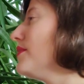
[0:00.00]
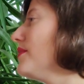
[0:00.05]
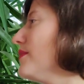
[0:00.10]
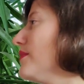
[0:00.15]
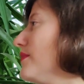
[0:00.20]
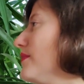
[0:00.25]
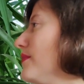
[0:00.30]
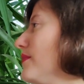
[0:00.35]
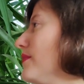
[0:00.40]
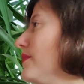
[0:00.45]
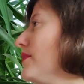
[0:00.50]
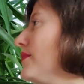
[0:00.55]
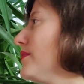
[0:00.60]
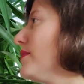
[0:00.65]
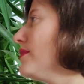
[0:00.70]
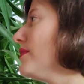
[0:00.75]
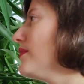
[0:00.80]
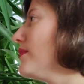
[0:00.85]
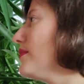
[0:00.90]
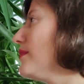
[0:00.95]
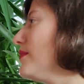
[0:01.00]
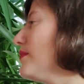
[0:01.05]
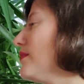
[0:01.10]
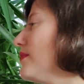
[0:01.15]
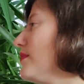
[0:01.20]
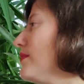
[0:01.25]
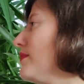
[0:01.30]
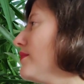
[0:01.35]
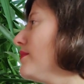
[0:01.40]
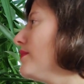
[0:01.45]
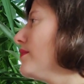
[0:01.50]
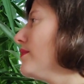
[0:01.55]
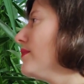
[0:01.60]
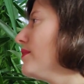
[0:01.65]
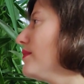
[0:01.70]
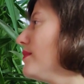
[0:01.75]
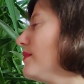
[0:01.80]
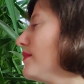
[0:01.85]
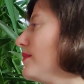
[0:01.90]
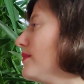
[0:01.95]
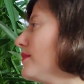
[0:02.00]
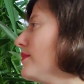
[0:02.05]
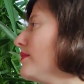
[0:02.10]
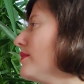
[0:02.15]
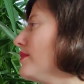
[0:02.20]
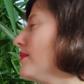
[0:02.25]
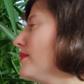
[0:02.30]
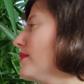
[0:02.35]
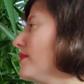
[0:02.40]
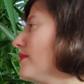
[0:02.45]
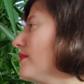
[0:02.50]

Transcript: No words are spoken by the person on screen.